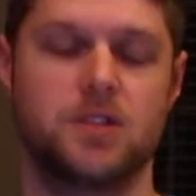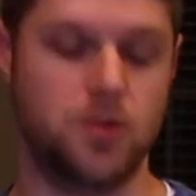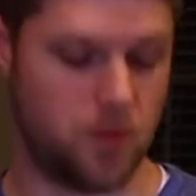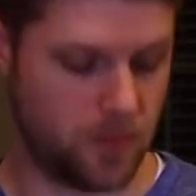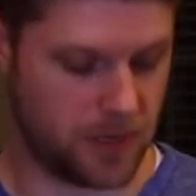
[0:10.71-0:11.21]

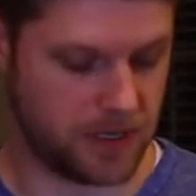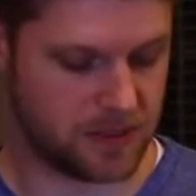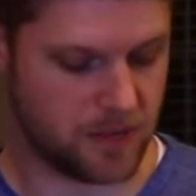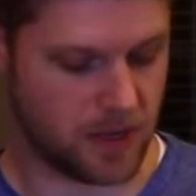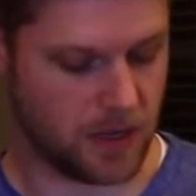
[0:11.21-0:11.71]
to
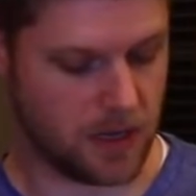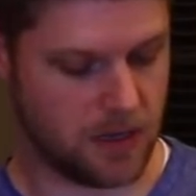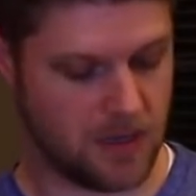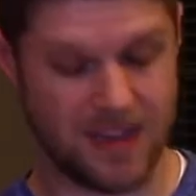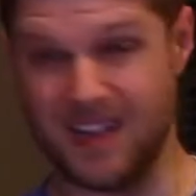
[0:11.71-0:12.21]
replace my
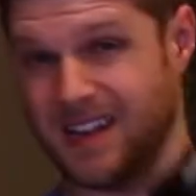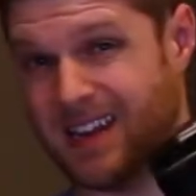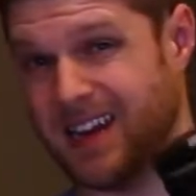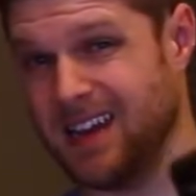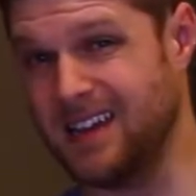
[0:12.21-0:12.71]

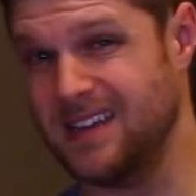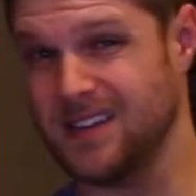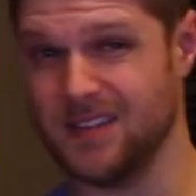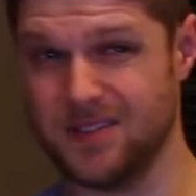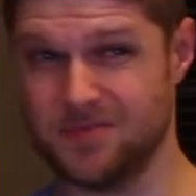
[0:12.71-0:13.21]

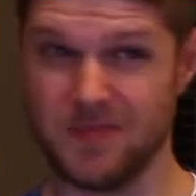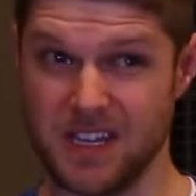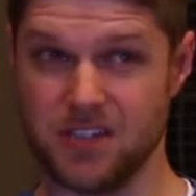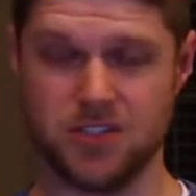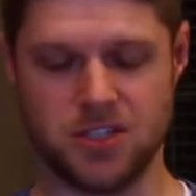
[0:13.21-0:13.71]

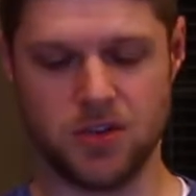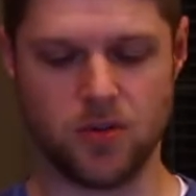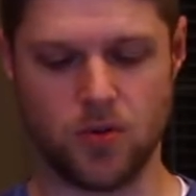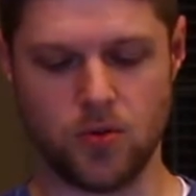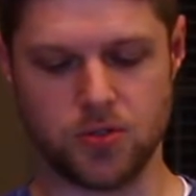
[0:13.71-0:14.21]
9-ish
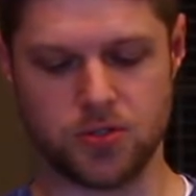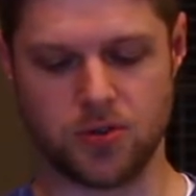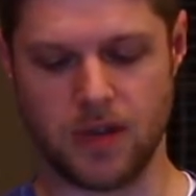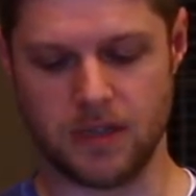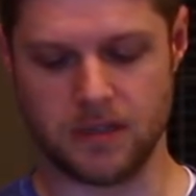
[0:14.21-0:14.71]
year old
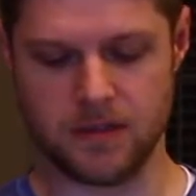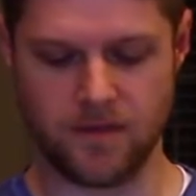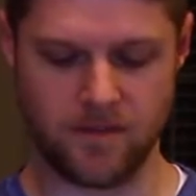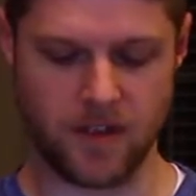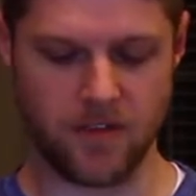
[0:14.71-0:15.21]
Triton
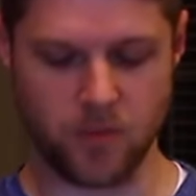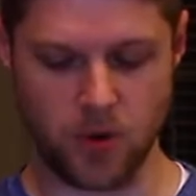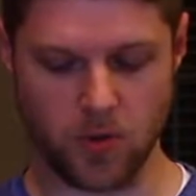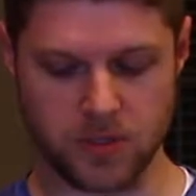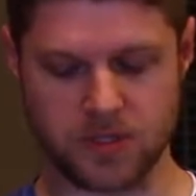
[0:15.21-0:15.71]

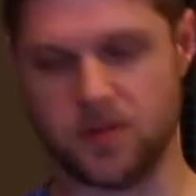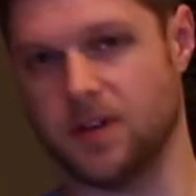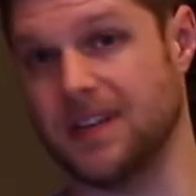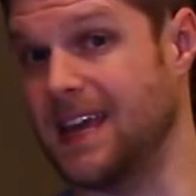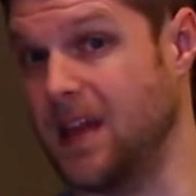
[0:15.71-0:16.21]
5.1
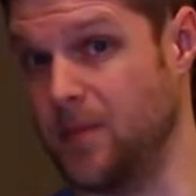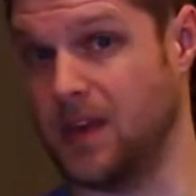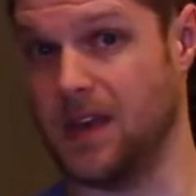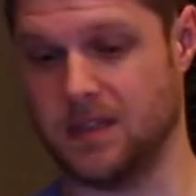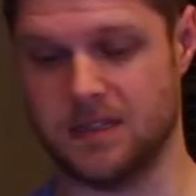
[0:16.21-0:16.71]
surround
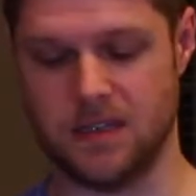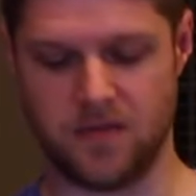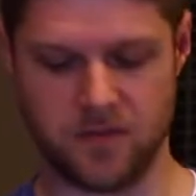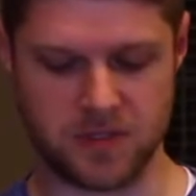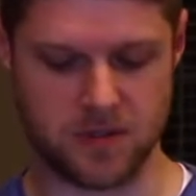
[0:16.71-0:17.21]
gaming headset
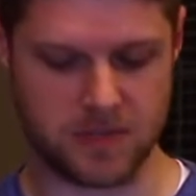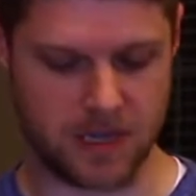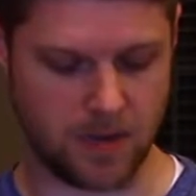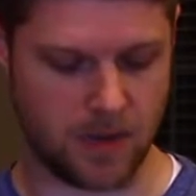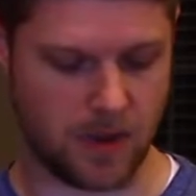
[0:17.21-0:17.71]
for some
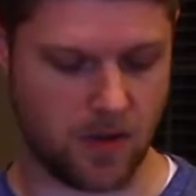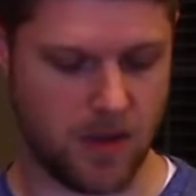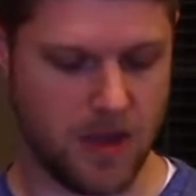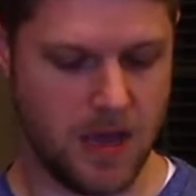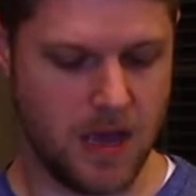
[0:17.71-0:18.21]
time now.
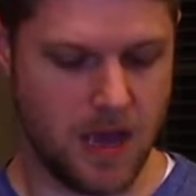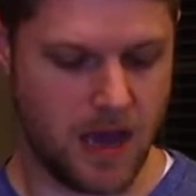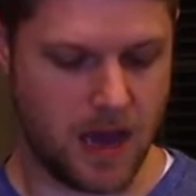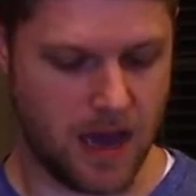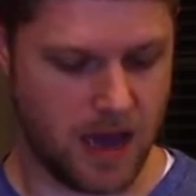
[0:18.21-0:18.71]

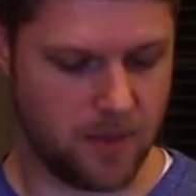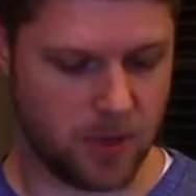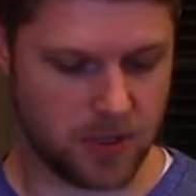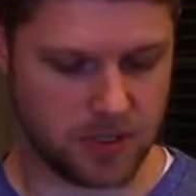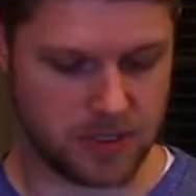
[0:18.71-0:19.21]
I
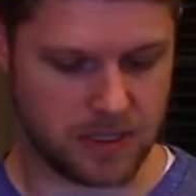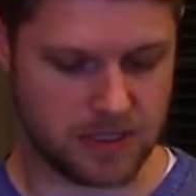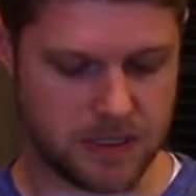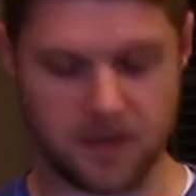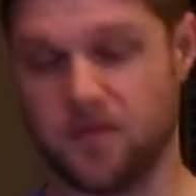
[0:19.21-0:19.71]
purchased
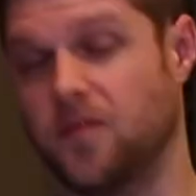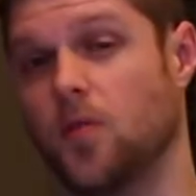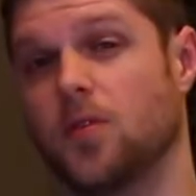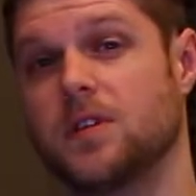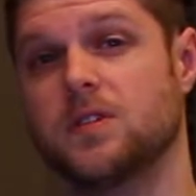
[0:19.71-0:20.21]
this thing
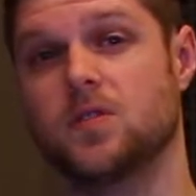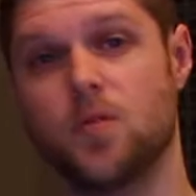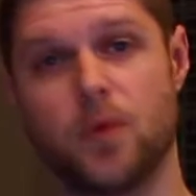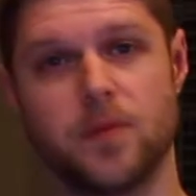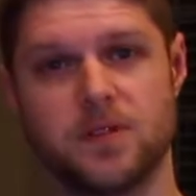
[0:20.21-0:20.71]
for the sole
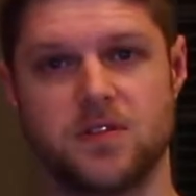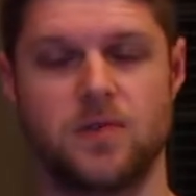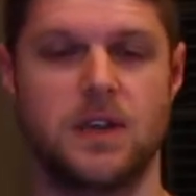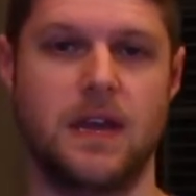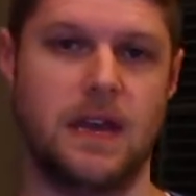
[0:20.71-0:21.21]
purpose of
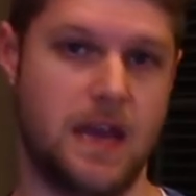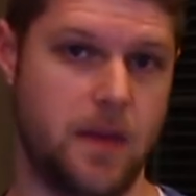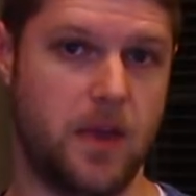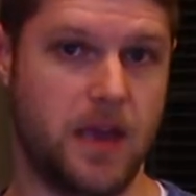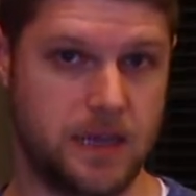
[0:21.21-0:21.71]
being a
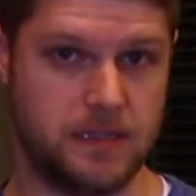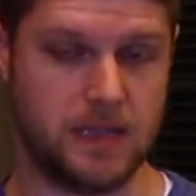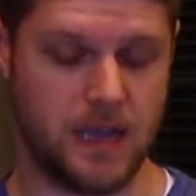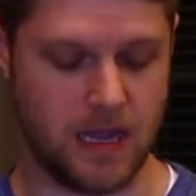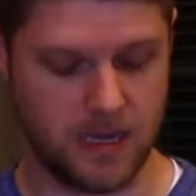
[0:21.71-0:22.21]
gaming
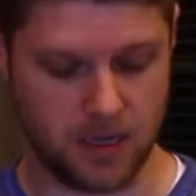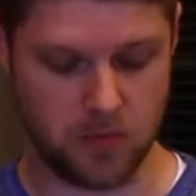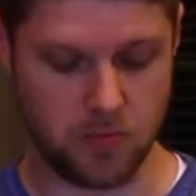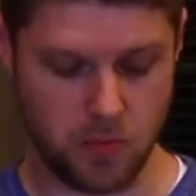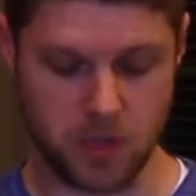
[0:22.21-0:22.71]
headset, and
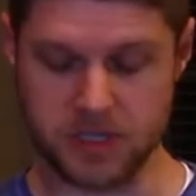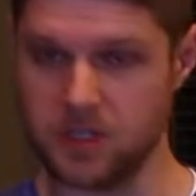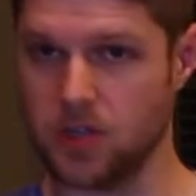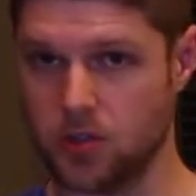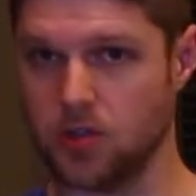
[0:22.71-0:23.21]
it was
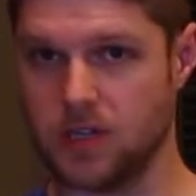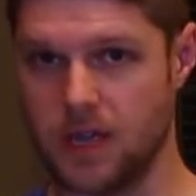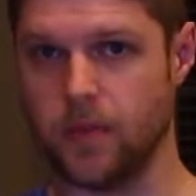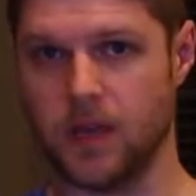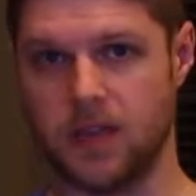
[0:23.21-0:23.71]
a good
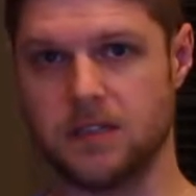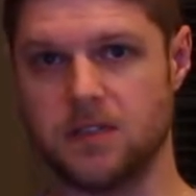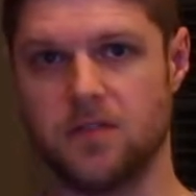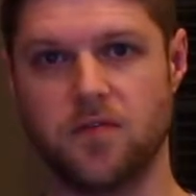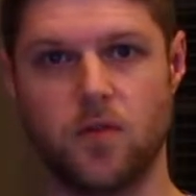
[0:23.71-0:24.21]
gaming
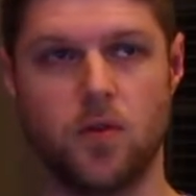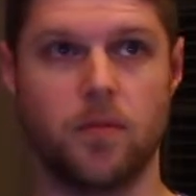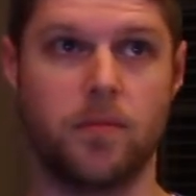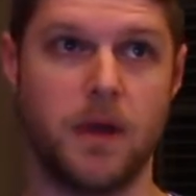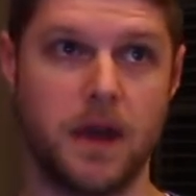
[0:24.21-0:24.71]
headset for
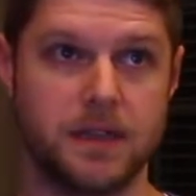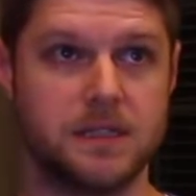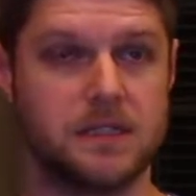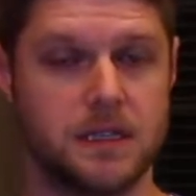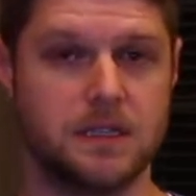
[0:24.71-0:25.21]
about
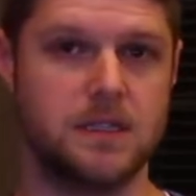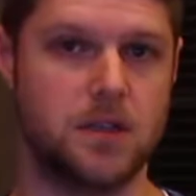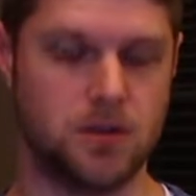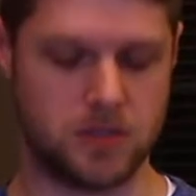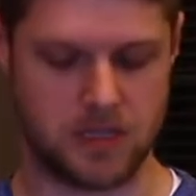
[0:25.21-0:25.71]
6
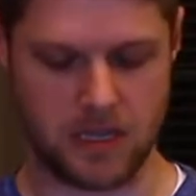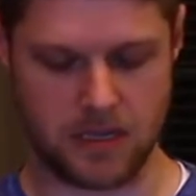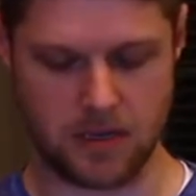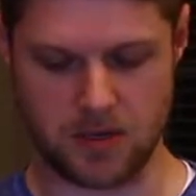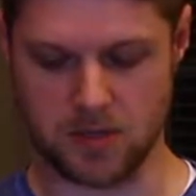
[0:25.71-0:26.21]
years.
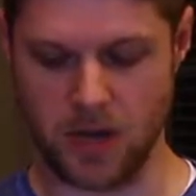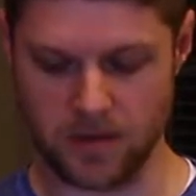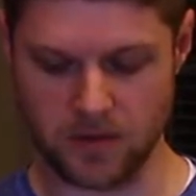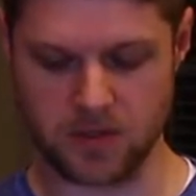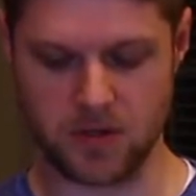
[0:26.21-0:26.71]
Then the
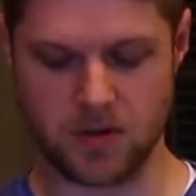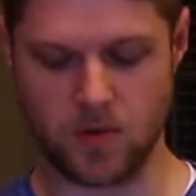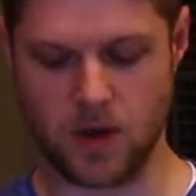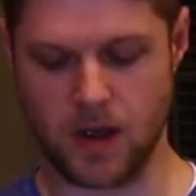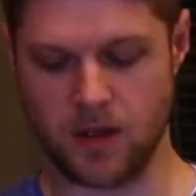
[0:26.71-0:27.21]
drivers started to
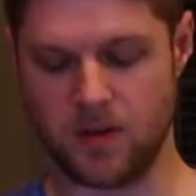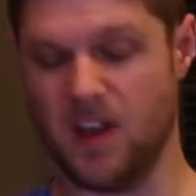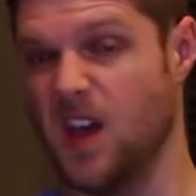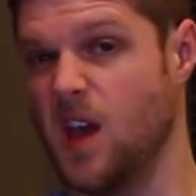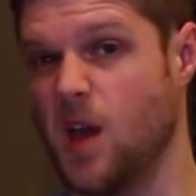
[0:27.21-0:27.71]
wear out,
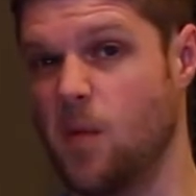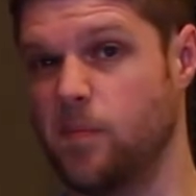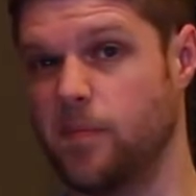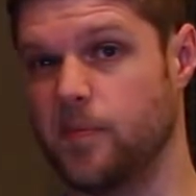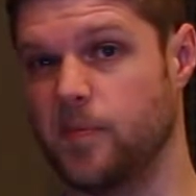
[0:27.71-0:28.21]

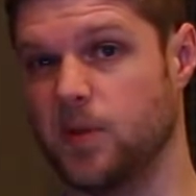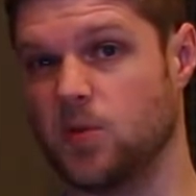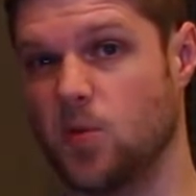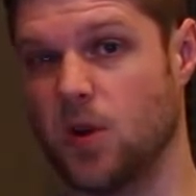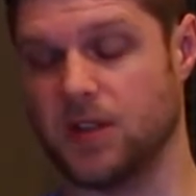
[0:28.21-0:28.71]

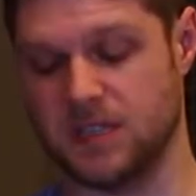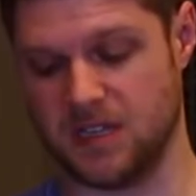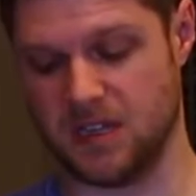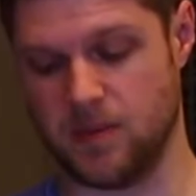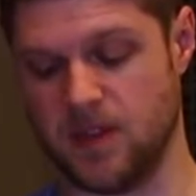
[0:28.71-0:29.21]
build quality's
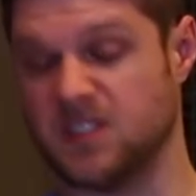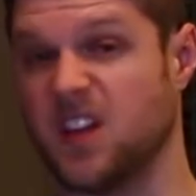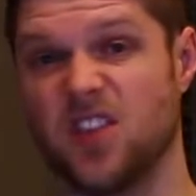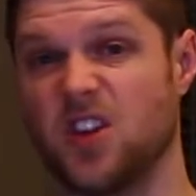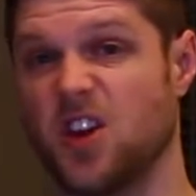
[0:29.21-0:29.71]
not the best,
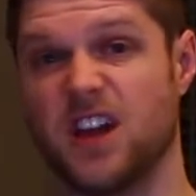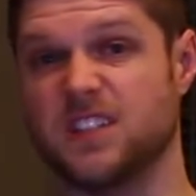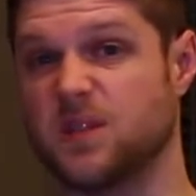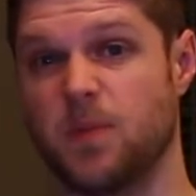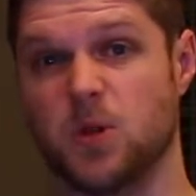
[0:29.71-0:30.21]
they're not
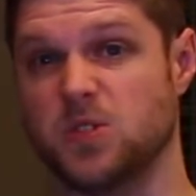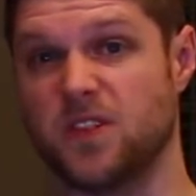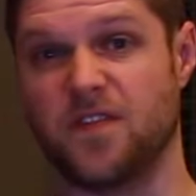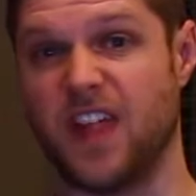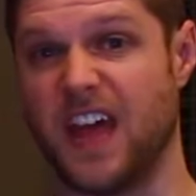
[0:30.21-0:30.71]
supposed to
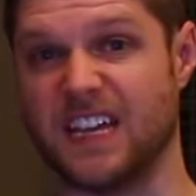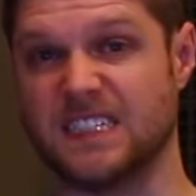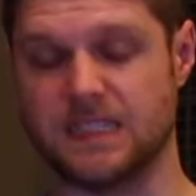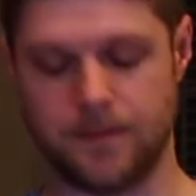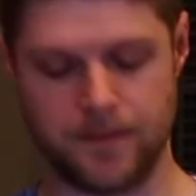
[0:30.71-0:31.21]
flex.